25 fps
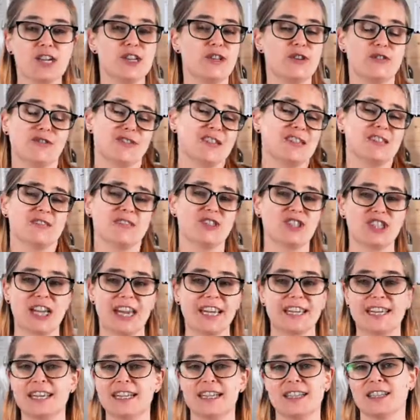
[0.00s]
you can
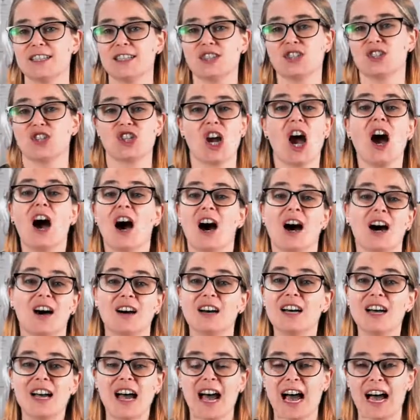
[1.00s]
shake it in a jar
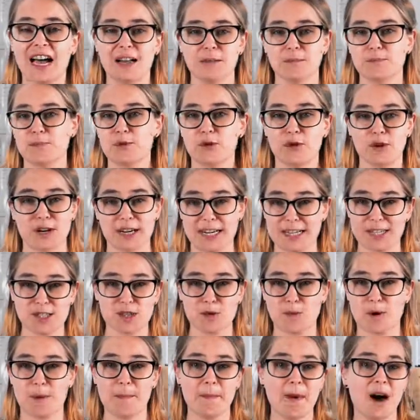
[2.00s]
and pour it
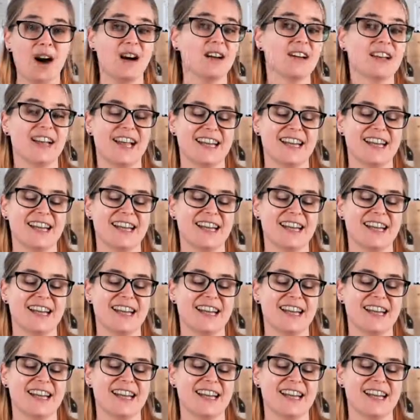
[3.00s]
into a mug,